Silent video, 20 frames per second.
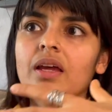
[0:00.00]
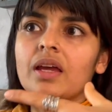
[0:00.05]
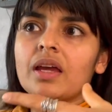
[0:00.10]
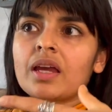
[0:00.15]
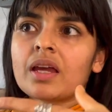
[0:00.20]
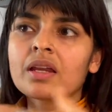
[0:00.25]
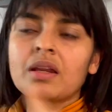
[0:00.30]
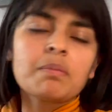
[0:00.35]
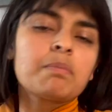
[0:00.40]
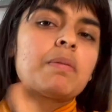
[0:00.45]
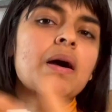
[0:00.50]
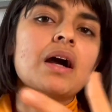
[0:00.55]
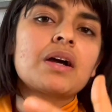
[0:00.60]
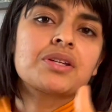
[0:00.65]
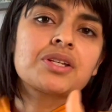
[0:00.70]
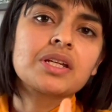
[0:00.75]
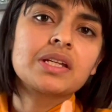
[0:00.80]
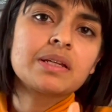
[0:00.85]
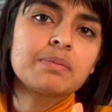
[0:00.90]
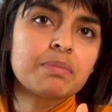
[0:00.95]
in a
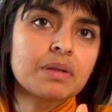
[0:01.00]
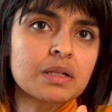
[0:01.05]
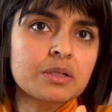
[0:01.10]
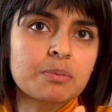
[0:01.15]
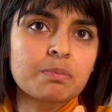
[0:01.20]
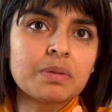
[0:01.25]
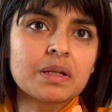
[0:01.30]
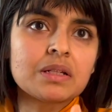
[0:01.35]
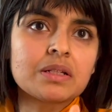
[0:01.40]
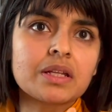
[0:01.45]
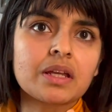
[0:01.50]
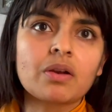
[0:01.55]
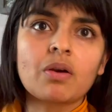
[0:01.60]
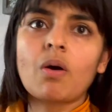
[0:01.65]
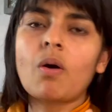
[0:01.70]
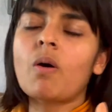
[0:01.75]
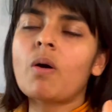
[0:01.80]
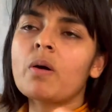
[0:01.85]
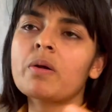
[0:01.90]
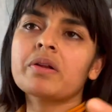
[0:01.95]
partially built building
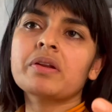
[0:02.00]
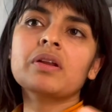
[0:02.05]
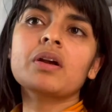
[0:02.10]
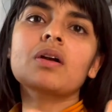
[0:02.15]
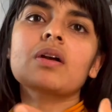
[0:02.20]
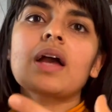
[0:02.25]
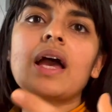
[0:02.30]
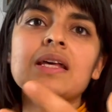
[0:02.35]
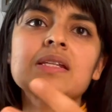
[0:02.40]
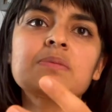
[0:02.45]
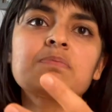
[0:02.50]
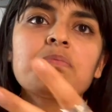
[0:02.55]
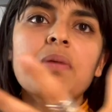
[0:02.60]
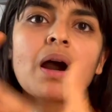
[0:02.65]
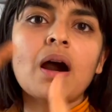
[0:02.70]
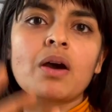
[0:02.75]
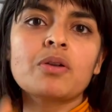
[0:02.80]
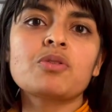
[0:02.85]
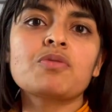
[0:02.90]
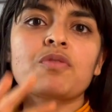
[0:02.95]
or as
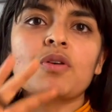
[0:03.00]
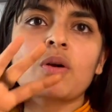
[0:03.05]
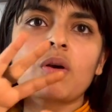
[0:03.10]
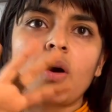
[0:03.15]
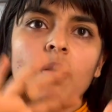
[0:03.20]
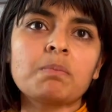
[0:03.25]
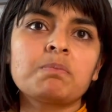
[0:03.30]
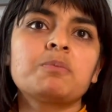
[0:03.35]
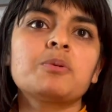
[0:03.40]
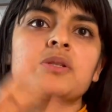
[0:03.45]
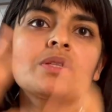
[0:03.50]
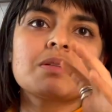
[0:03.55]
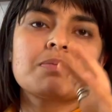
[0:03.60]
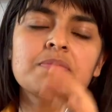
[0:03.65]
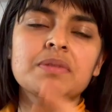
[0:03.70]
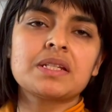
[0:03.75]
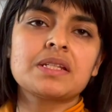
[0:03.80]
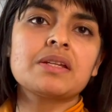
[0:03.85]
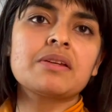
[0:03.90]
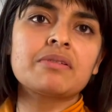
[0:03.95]
part of a composite
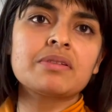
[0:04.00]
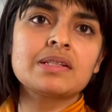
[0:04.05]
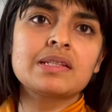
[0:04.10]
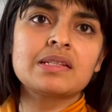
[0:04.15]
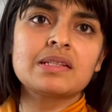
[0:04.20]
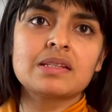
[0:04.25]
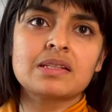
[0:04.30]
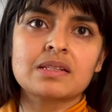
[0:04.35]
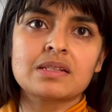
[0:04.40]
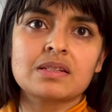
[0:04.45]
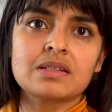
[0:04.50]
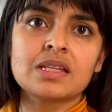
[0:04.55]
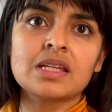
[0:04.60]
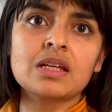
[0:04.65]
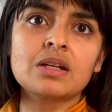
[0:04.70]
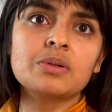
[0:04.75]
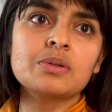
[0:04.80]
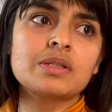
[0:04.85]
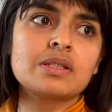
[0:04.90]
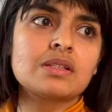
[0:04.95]
materials
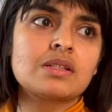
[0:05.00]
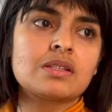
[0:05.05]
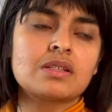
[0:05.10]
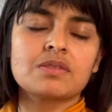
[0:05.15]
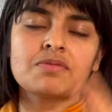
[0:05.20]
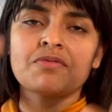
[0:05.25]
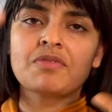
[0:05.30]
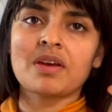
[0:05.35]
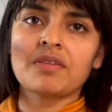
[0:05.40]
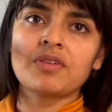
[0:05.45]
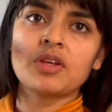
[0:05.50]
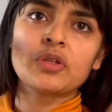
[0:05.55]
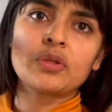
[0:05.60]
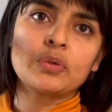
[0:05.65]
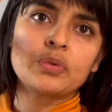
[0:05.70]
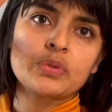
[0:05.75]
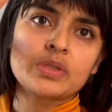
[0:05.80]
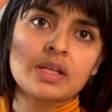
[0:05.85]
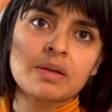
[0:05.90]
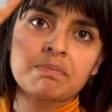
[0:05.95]
ecosystem where we're
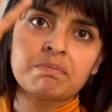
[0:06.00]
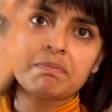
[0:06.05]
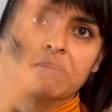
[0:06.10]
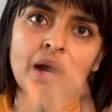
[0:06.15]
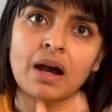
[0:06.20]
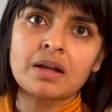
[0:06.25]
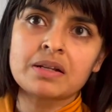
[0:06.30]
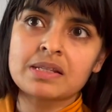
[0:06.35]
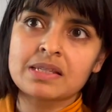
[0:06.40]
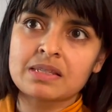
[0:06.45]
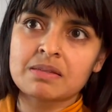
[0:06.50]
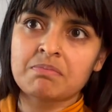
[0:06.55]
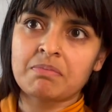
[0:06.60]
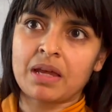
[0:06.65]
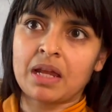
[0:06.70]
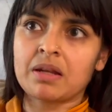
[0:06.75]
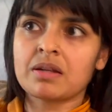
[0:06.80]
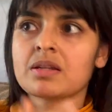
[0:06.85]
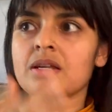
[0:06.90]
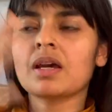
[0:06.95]
using part
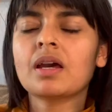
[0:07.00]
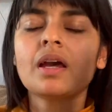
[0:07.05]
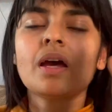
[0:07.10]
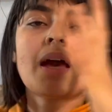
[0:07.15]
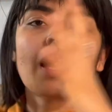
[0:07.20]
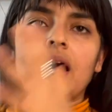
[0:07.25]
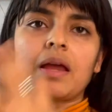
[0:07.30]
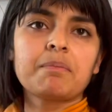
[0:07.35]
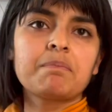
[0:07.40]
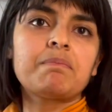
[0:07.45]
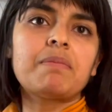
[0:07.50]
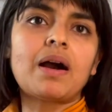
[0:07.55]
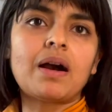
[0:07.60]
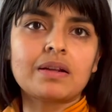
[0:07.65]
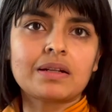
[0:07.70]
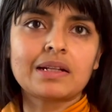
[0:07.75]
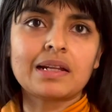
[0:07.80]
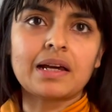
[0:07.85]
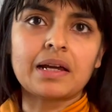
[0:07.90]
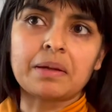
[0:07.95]
cement and
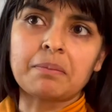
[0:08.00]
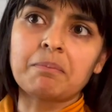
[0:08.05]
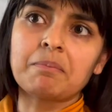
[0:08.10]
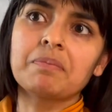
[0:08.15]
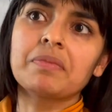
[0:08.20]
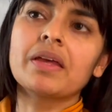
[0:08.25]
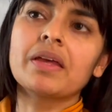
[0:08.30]
part lime?